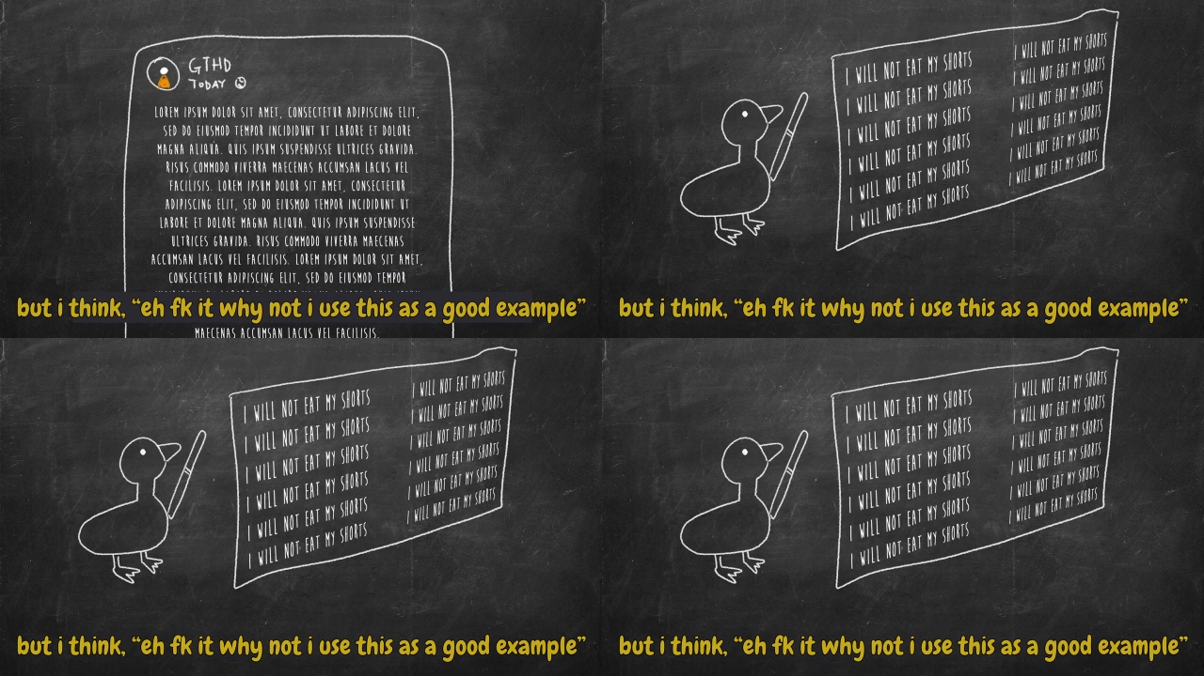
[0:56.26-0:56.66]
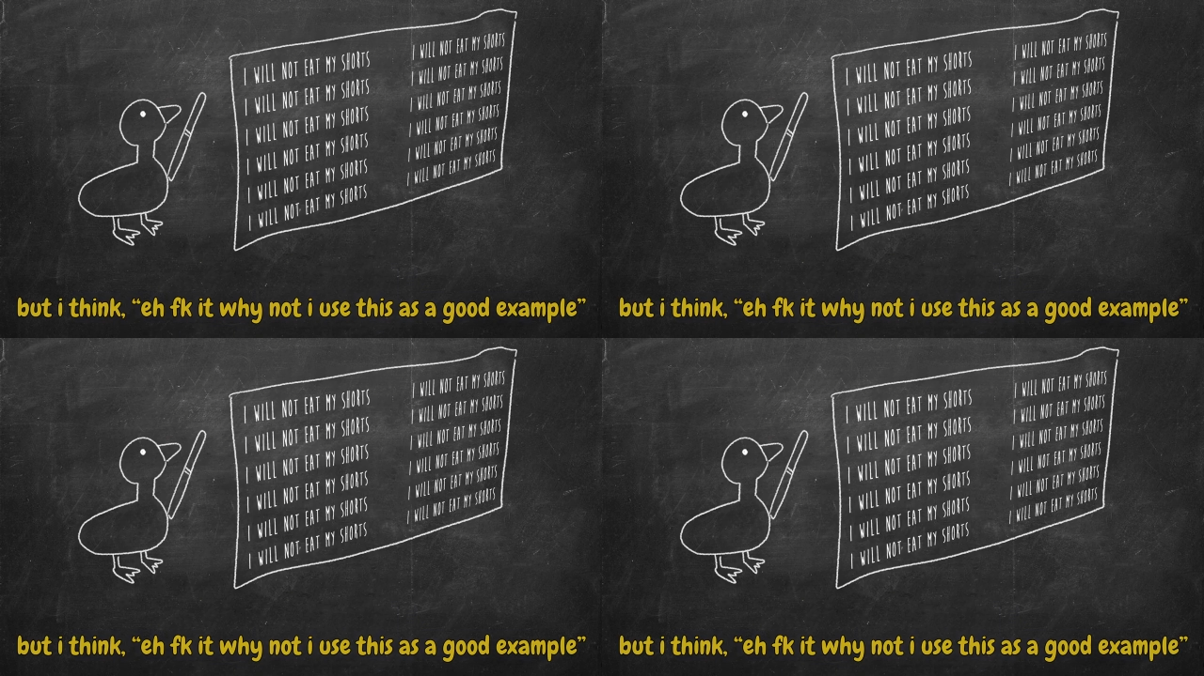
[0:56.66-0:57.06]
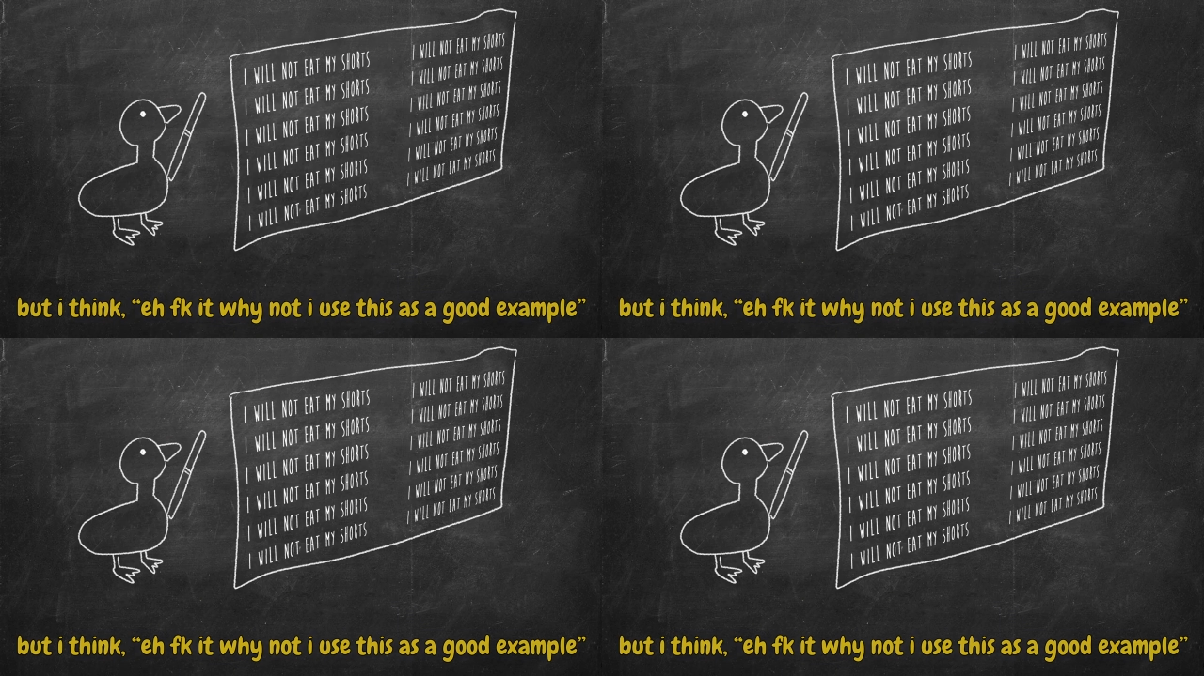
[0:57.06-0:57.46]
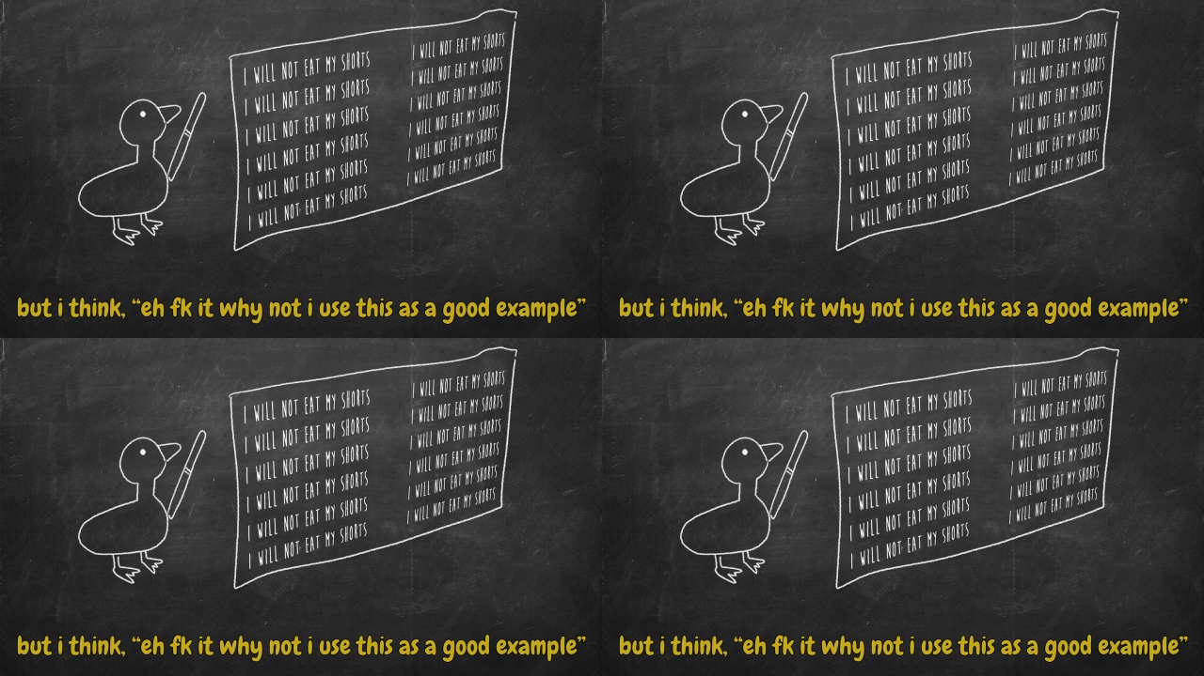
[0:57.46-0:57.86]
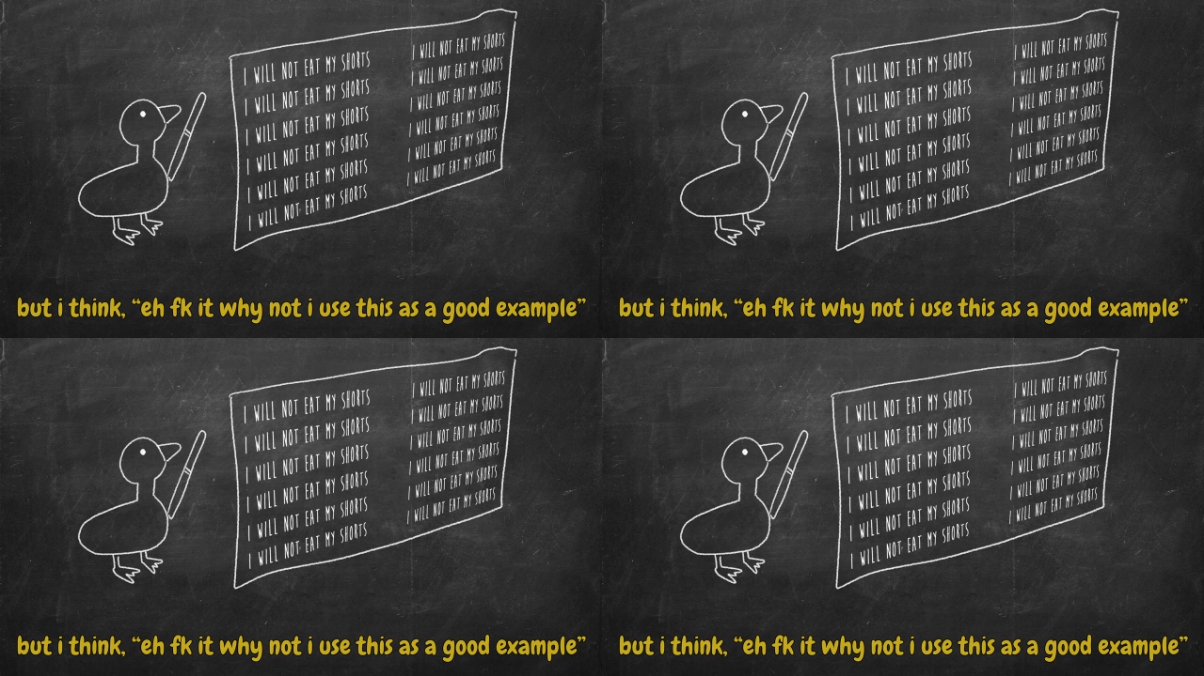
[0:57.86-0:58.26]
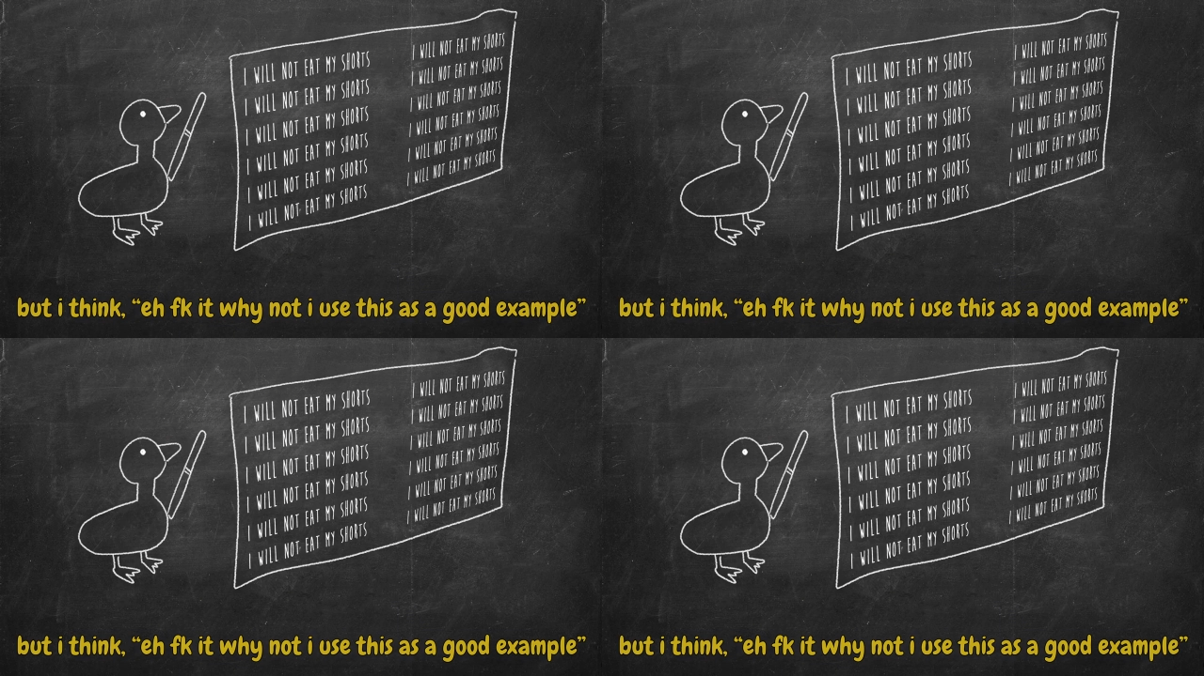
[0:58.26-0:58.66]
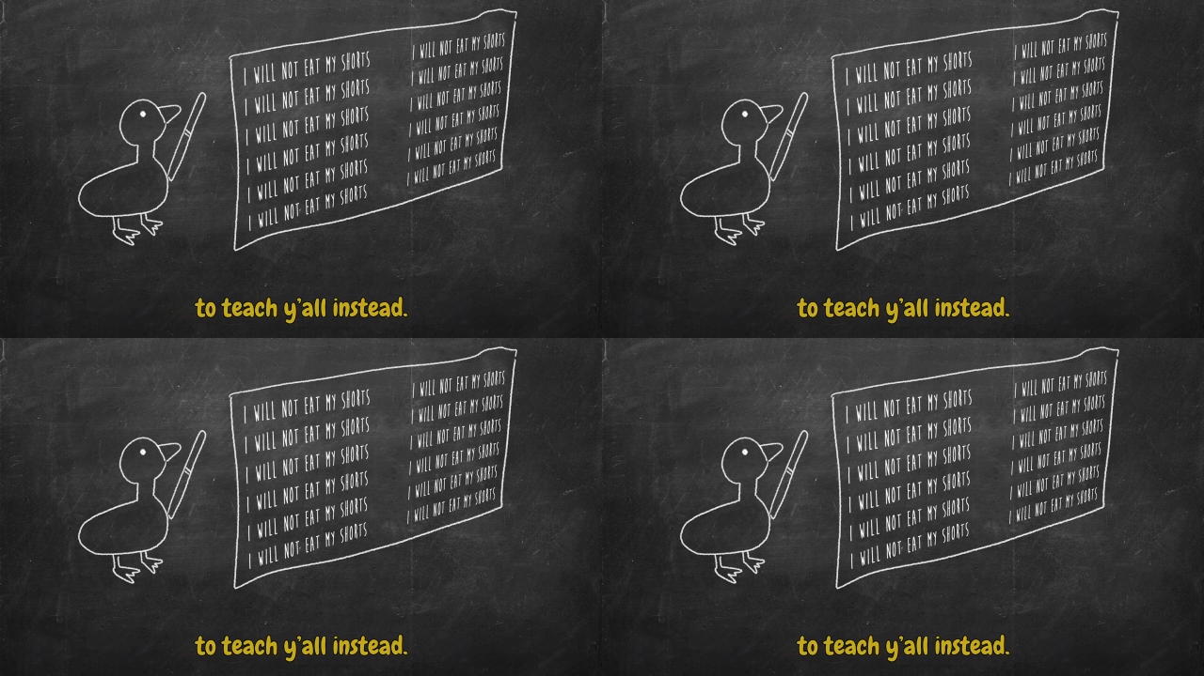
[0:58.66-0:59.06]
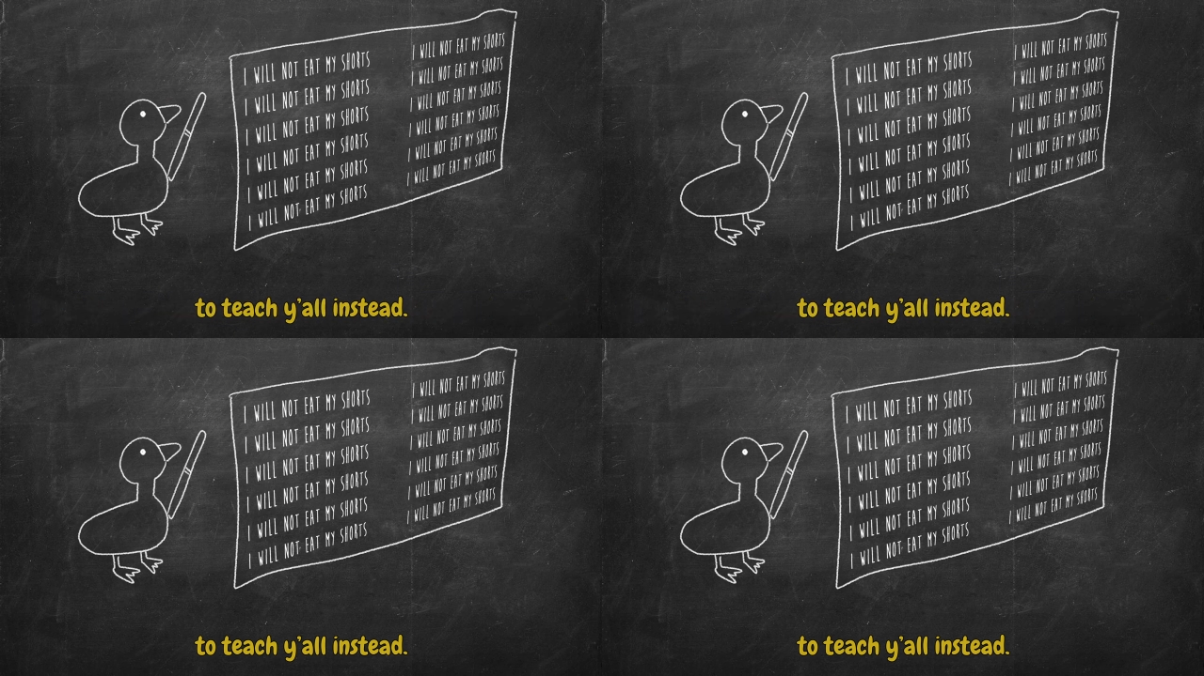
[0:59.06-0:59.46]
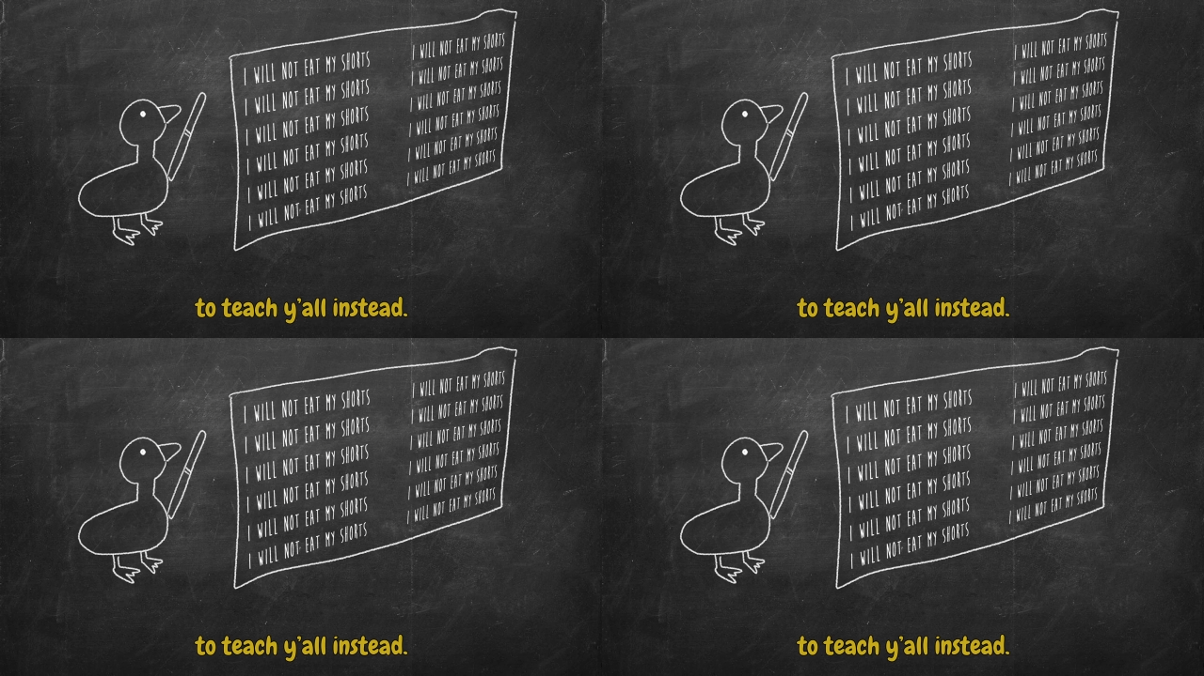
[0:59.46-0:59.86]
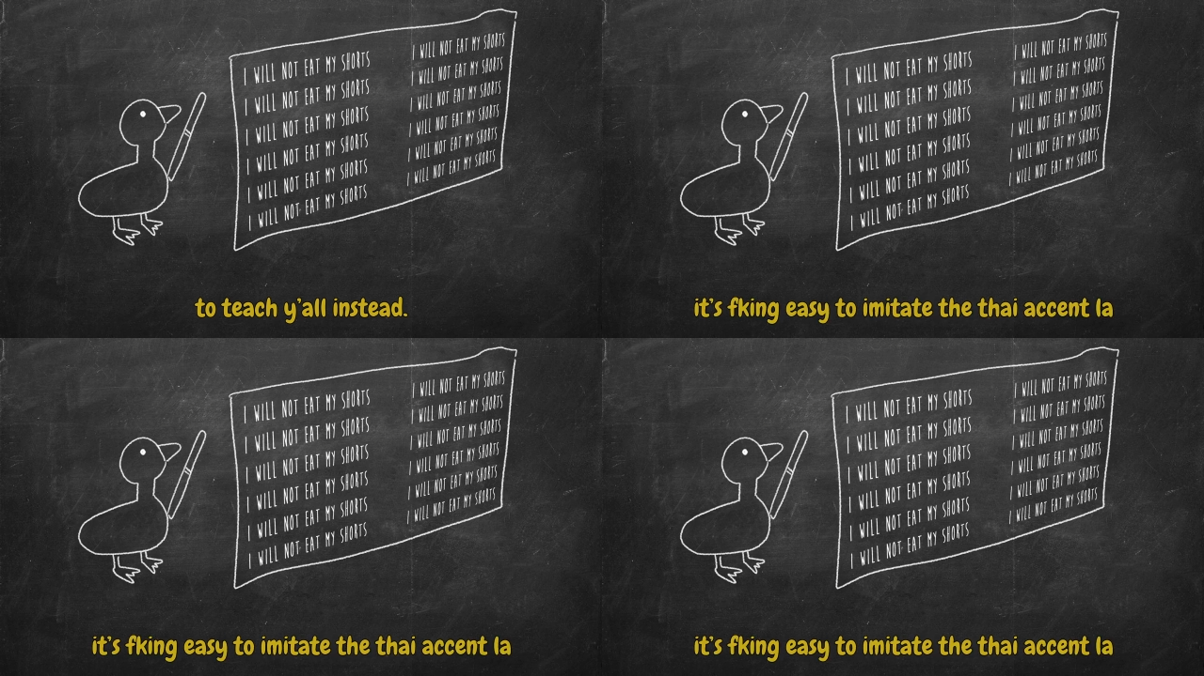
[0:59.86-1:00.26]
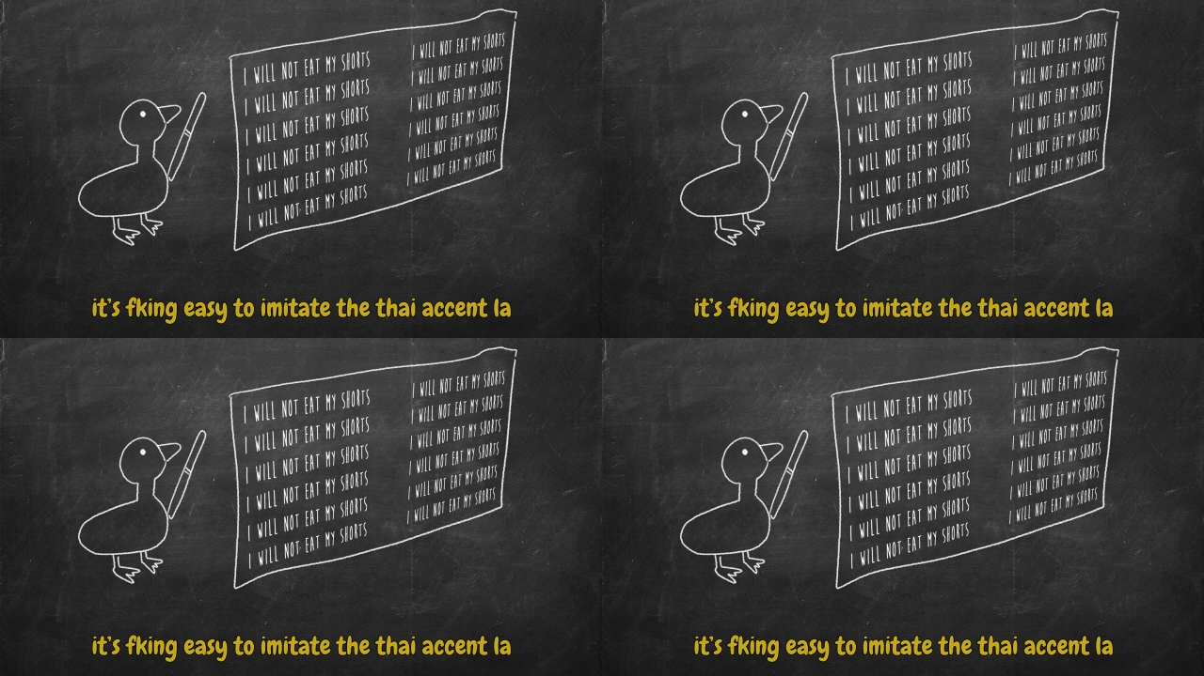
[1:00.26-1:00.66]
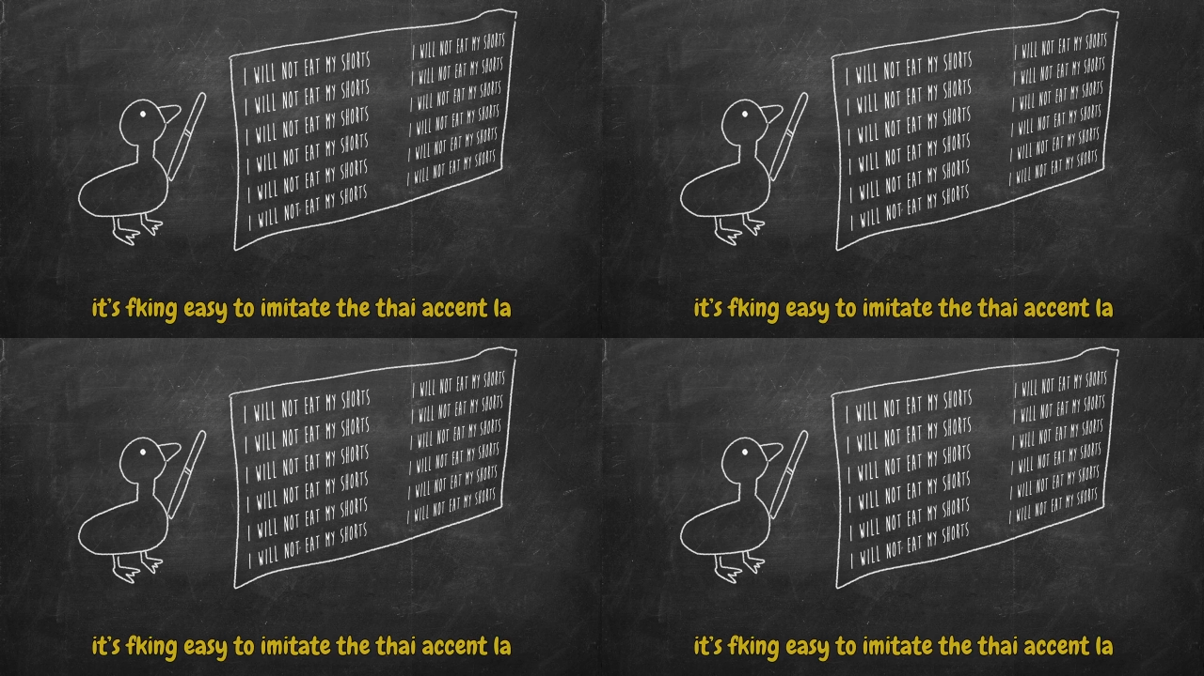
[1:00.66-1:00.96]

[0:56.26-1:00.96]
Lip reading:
Nobody's mouth can be seen.